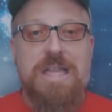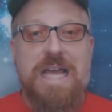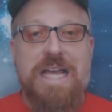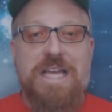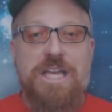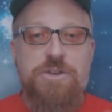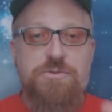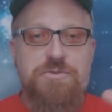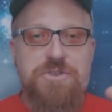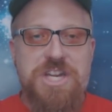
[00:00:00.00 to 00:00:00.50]

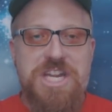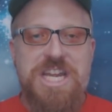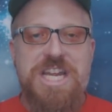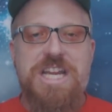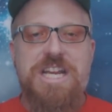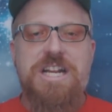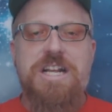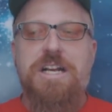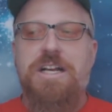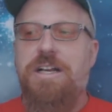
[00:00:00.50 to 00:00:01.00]
Like, you
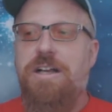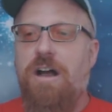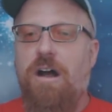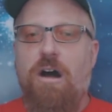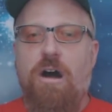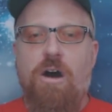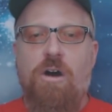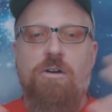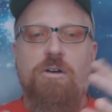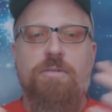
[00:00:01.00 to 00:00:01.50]
need
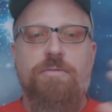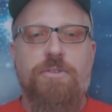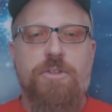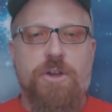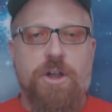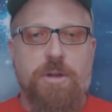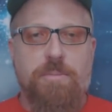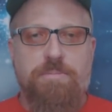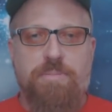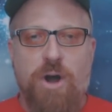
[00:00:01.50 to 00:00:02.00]
all
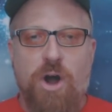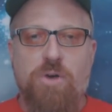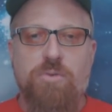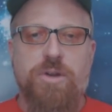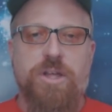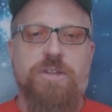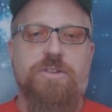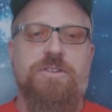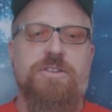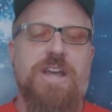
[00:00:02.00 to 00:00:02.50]
of the
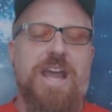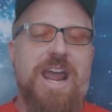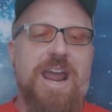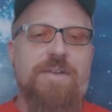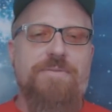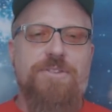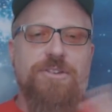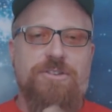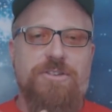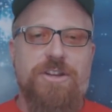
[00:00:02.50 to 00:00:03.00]
components to
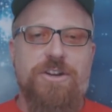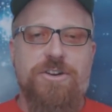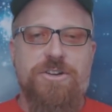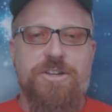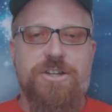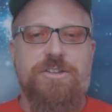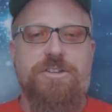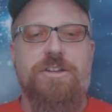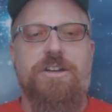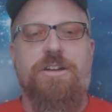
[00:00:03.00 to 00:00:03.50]
have the
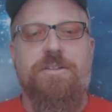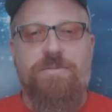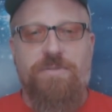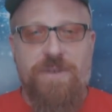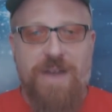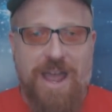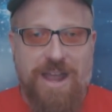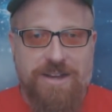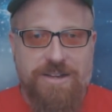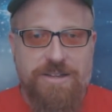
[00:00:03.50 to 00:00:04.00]
synergistic
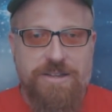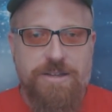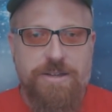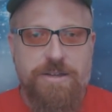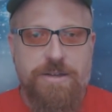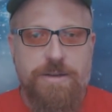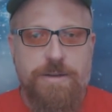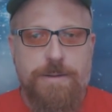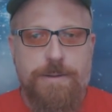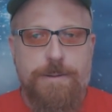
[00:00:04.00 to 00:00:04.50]
effect.
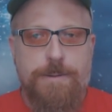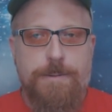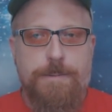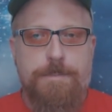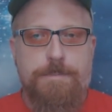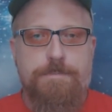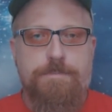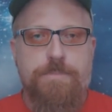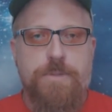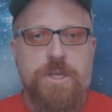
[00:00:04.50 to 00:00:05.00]

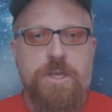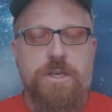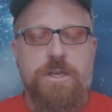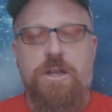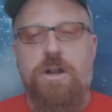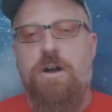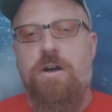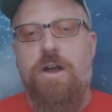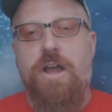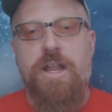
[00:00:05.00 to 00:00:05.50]

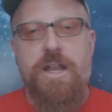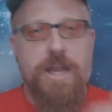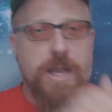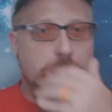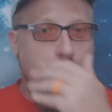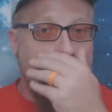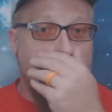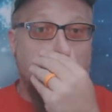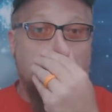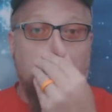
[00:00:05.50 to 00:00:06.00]

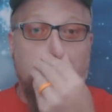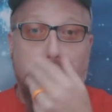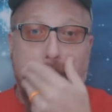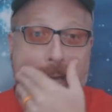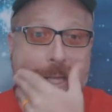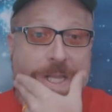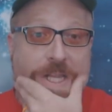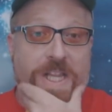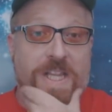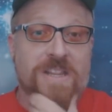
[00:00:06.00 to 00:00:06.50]
And
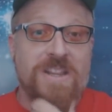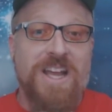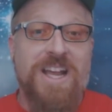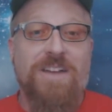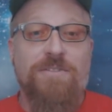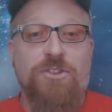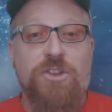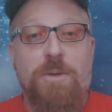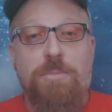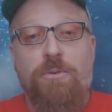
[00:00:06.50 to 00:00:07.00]

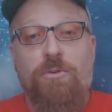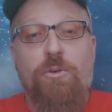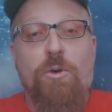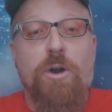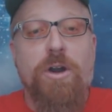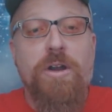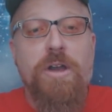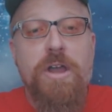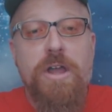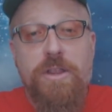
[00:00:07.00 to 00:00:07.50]
like I've said
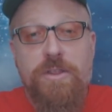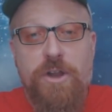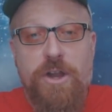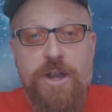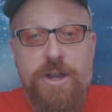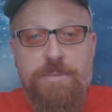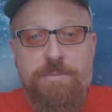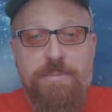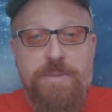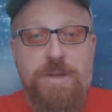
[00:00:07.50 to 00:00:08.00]
before,
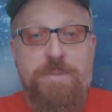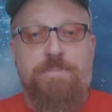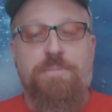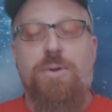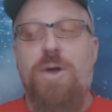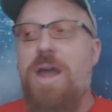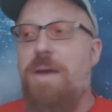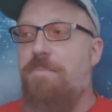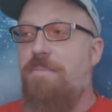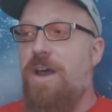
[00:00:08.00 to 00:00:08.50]
in
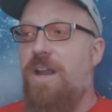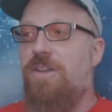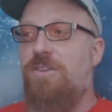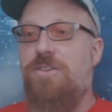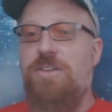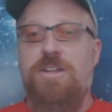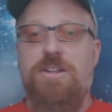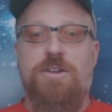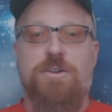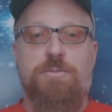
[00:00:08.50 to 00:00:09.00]
plant
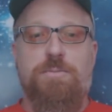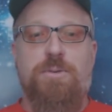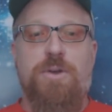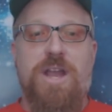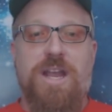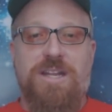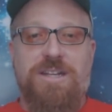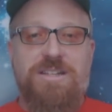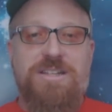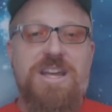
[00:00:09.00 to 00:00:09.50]
medicine, there's
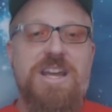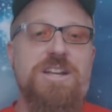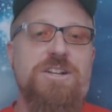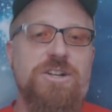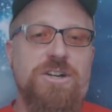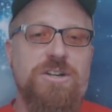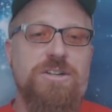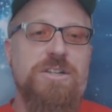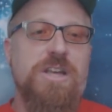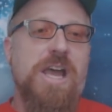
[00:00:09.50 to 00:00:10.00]
plant
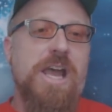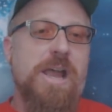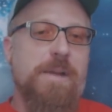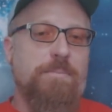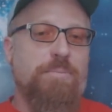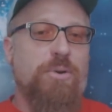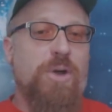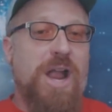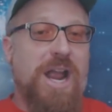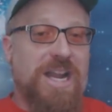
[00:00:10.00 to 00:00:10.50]
teachers
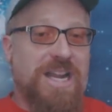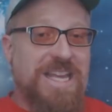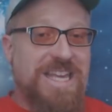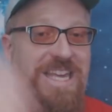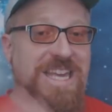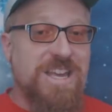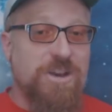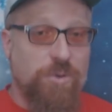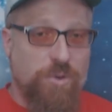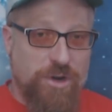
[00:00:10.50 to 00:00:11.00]
and plant
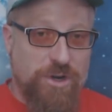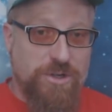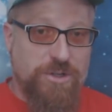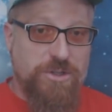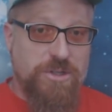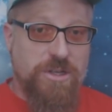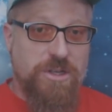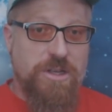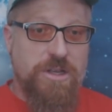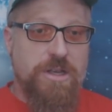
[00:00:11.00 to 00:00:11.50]

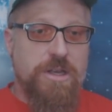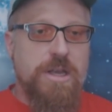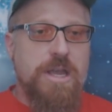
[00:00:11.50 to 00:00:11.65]
healers.